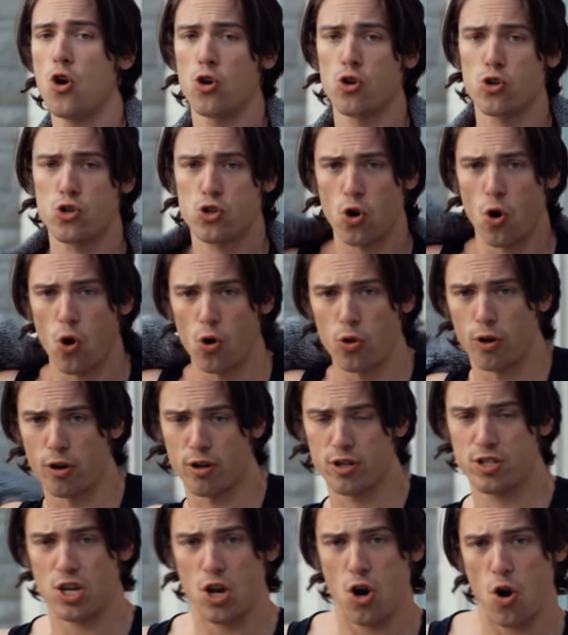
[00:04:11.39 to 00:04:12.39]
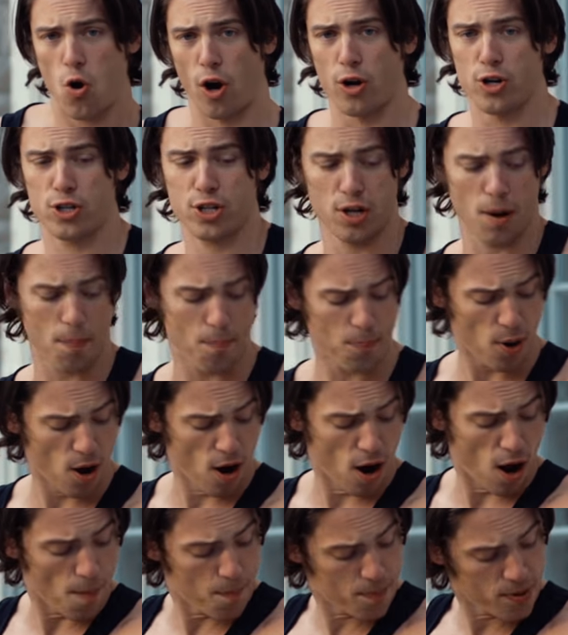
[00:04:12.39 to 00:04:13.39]
Your shoulders are just gonna
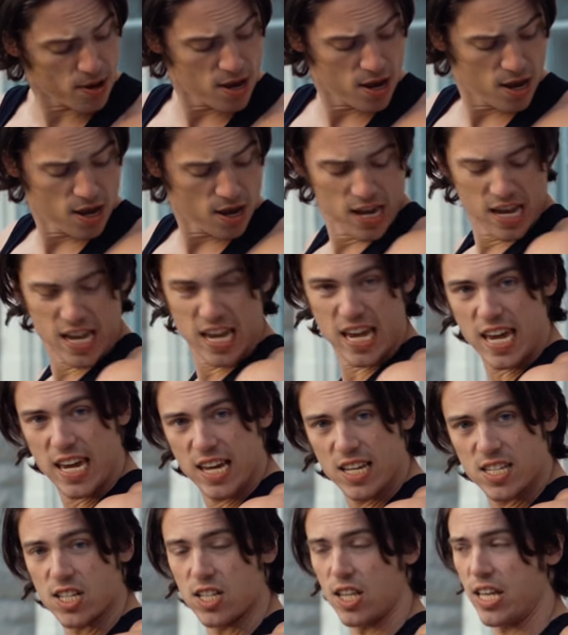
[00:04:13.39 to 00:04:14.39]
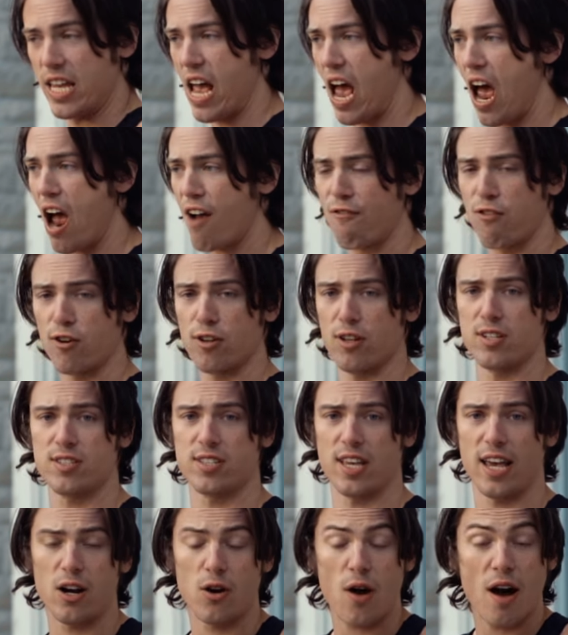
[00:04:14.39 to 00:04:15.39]
pump easily,
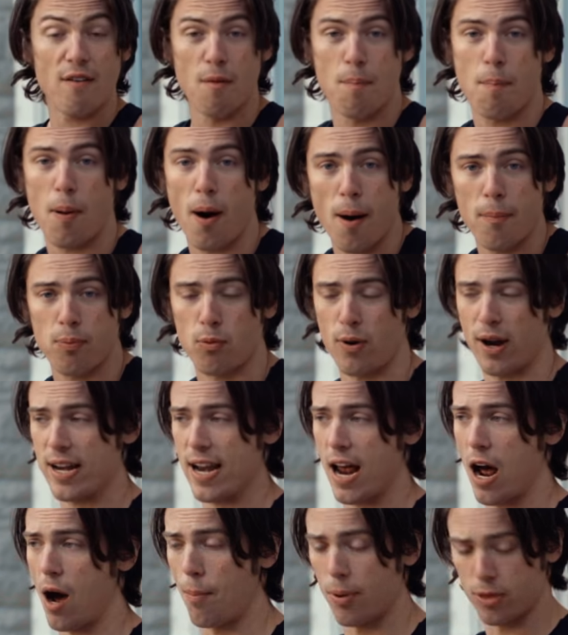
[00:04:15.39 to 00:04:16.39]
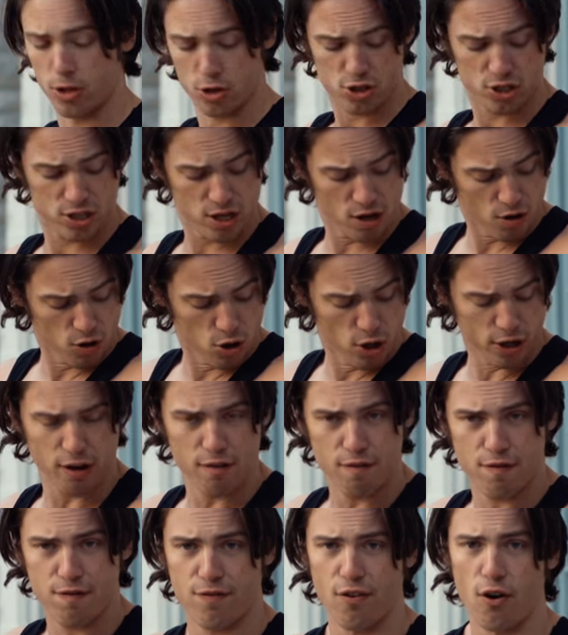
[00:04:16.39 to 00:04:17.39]
effortlessly. I don't have a pump right now, but they're still
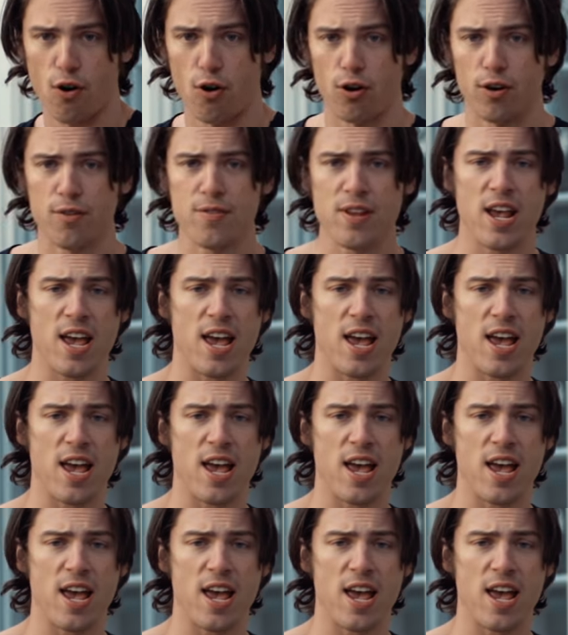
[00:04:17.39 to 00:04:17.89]
looking full.